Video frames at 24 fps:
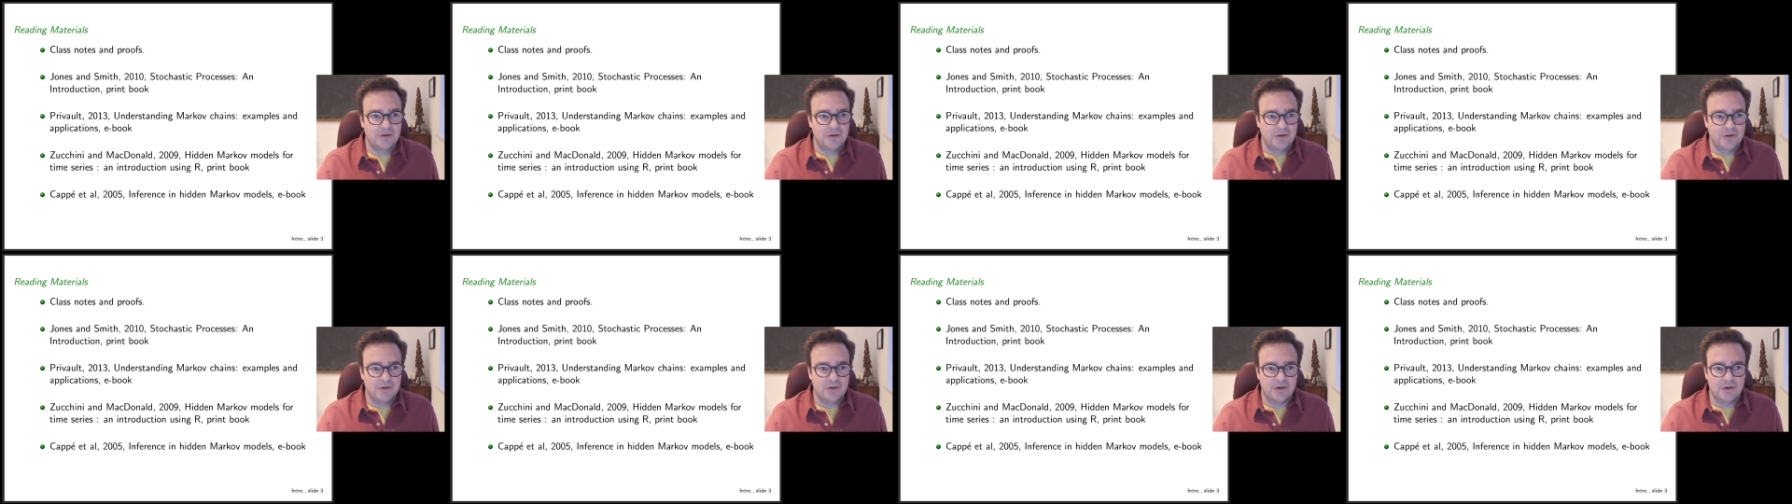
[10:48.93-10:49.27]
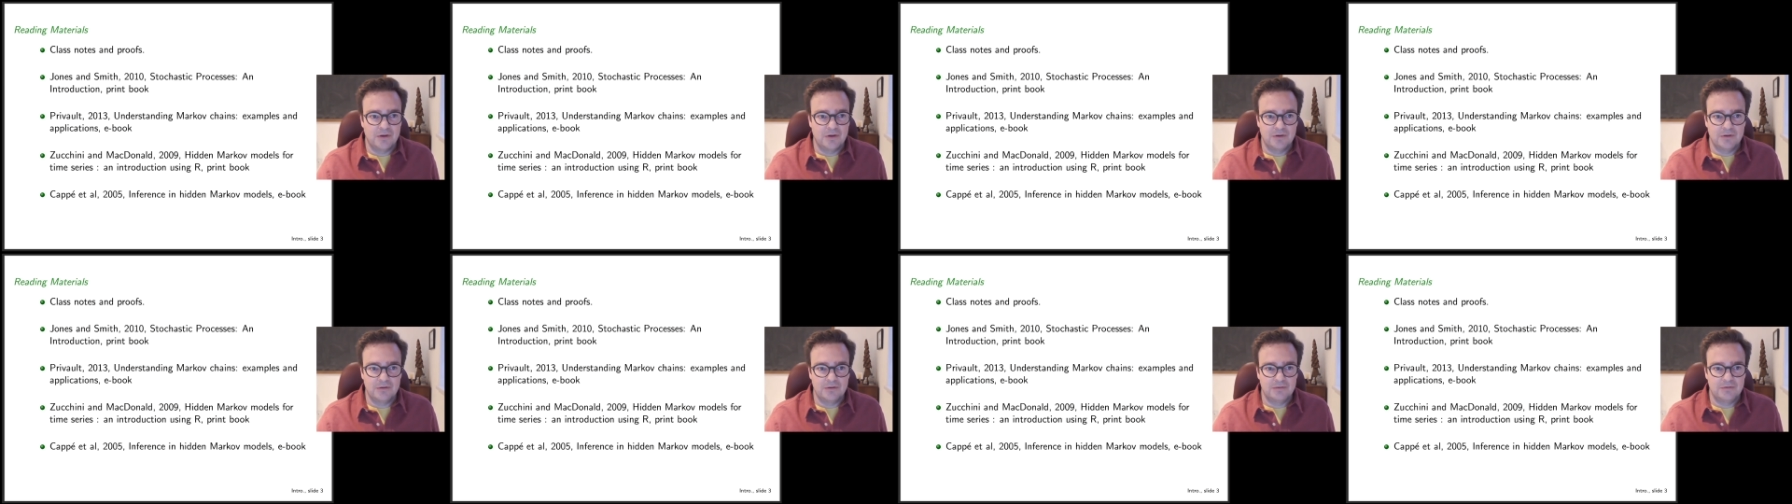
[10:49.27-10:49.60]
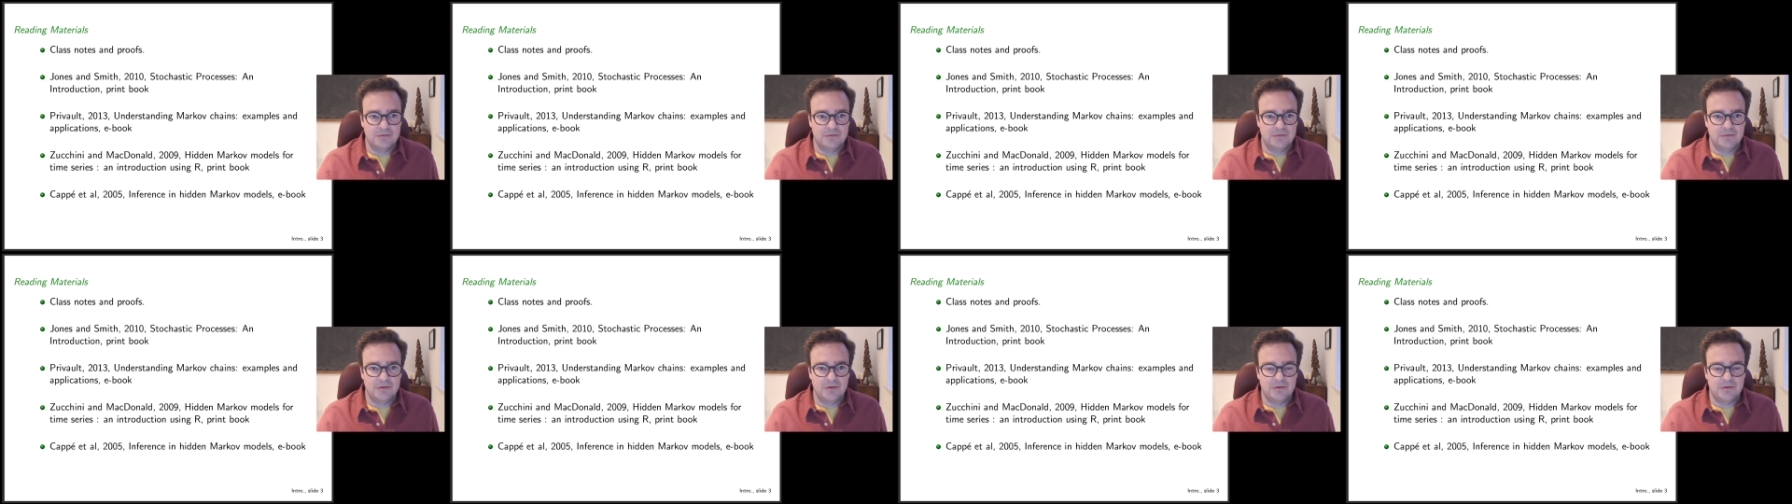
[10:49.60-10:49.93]
uh,
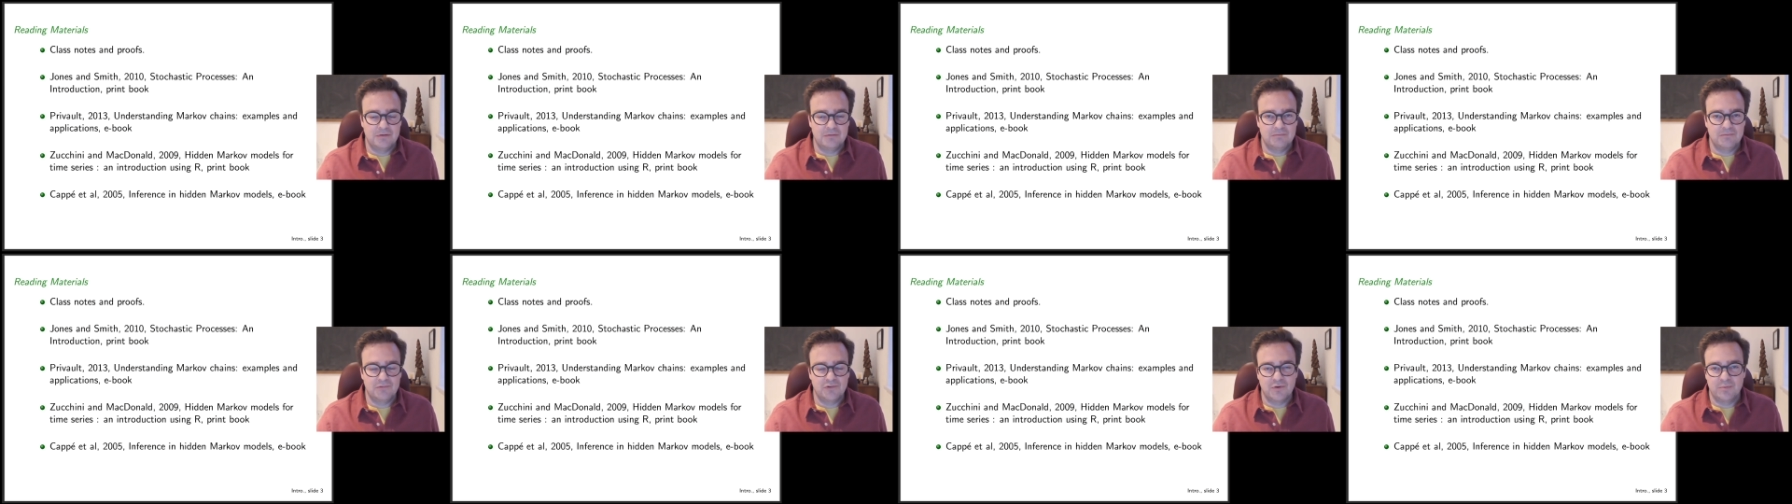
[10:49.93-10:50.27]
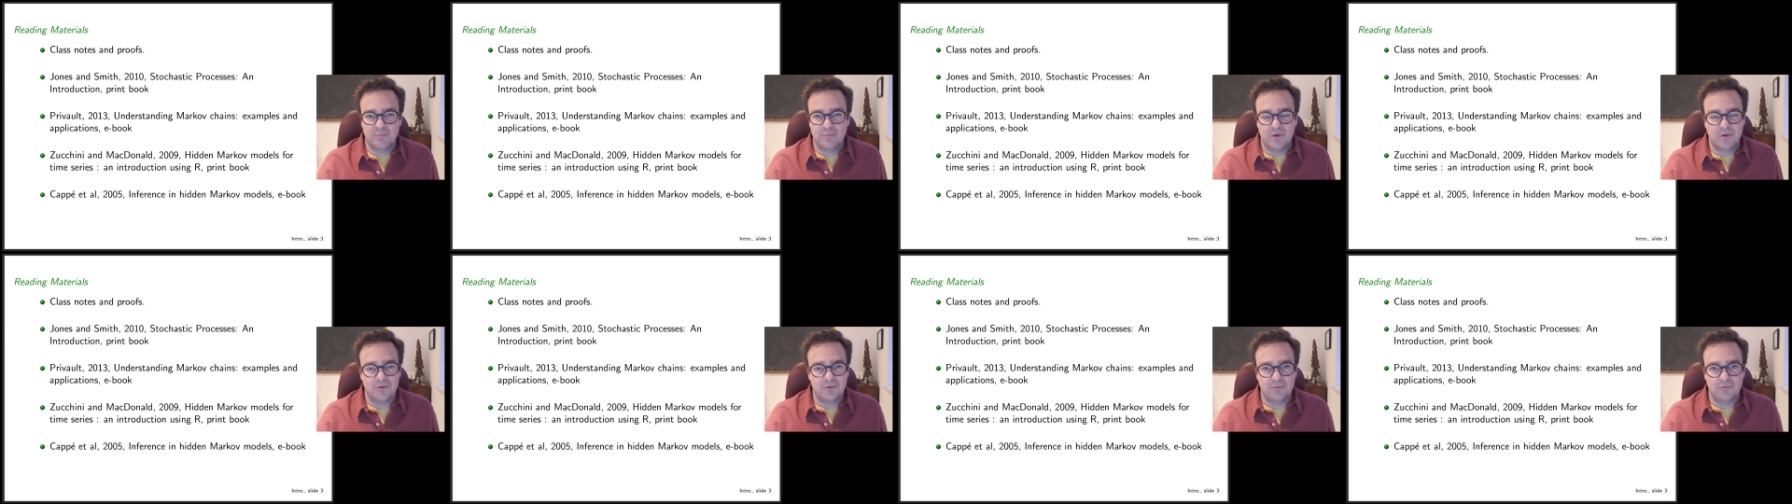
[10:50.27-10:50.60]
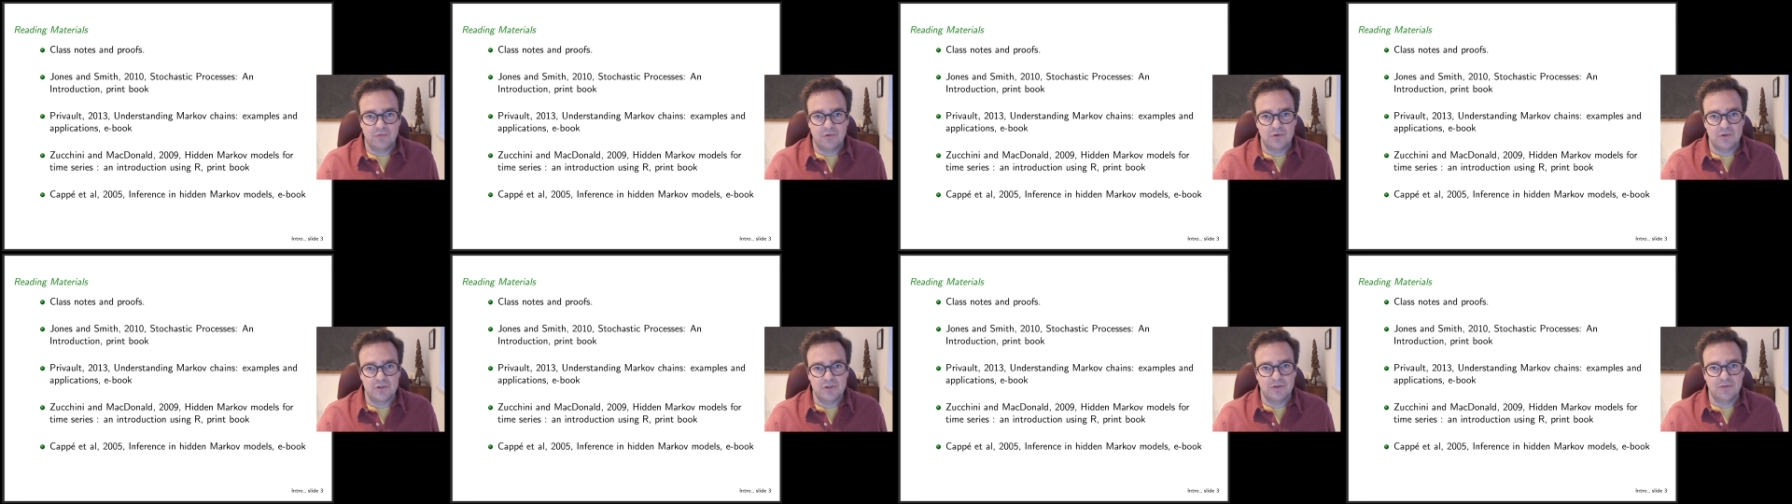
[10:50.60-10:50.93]
some other
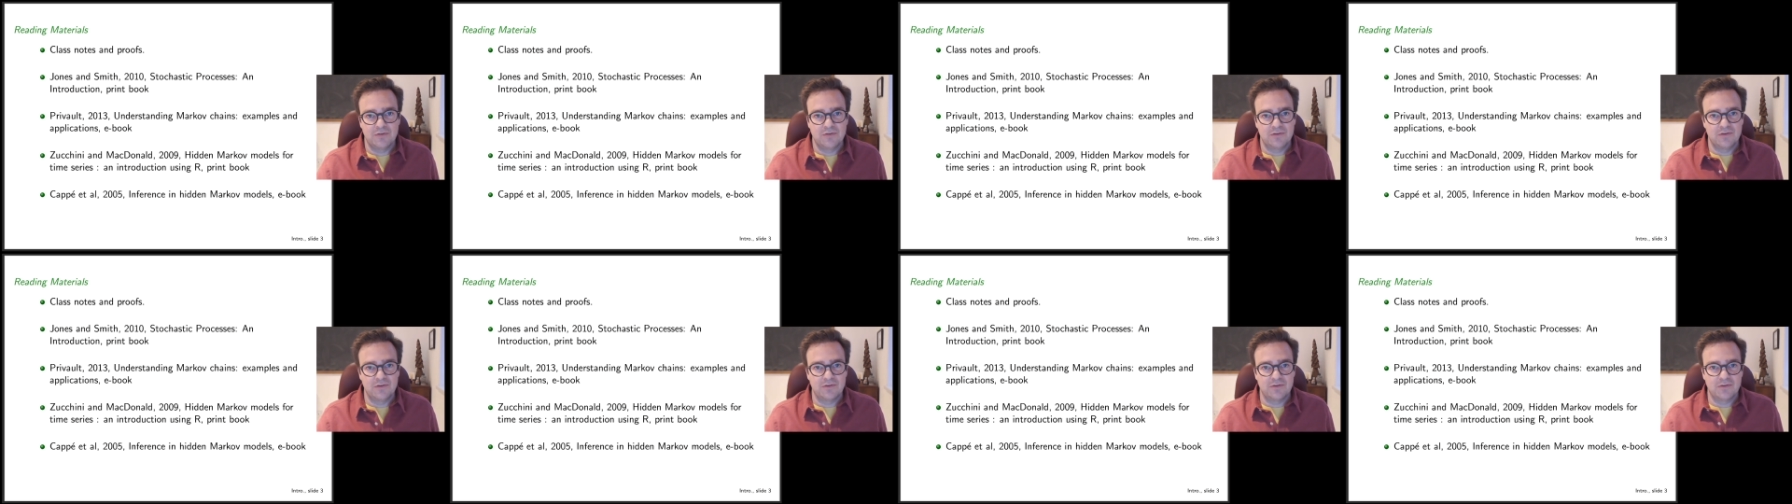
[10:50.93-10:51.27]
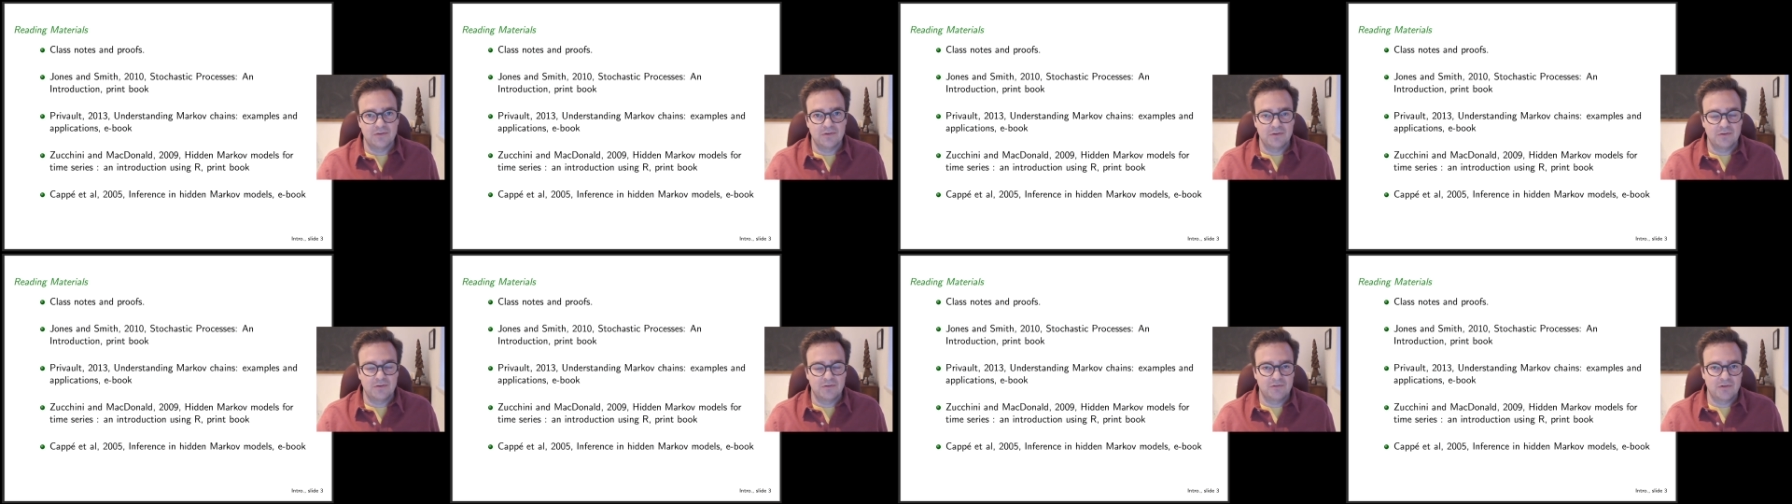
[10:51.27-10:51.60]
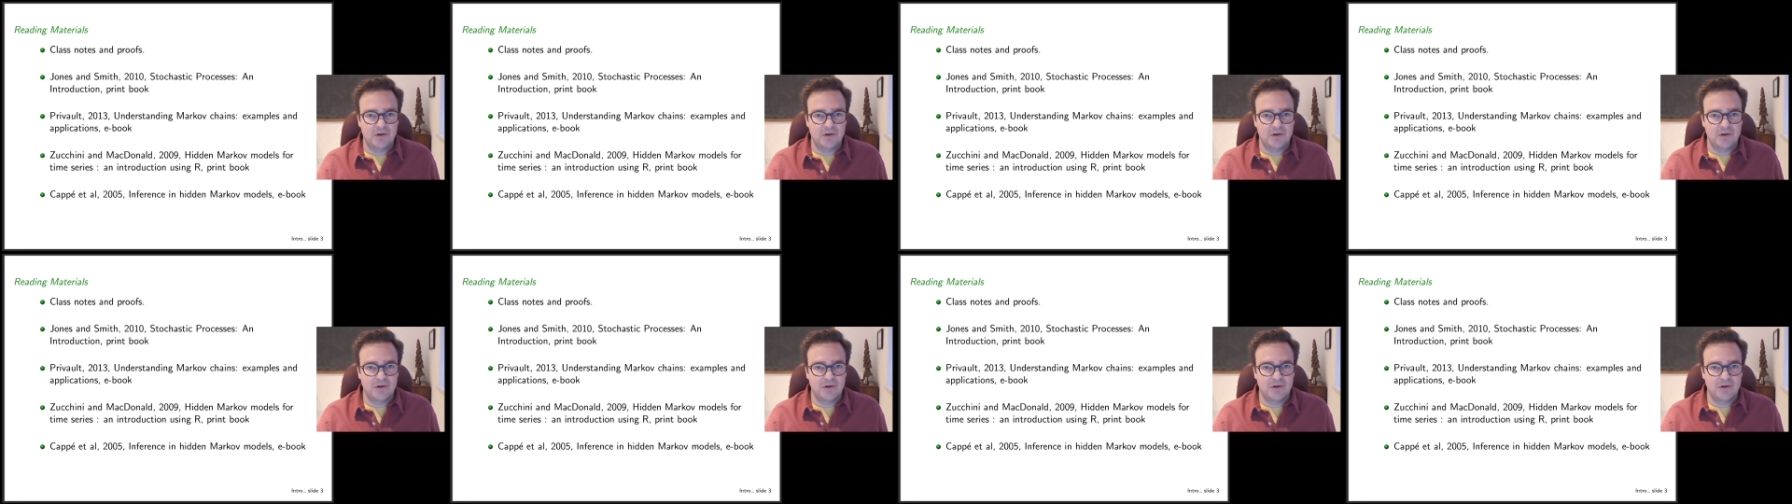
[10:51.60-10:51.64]
versions just to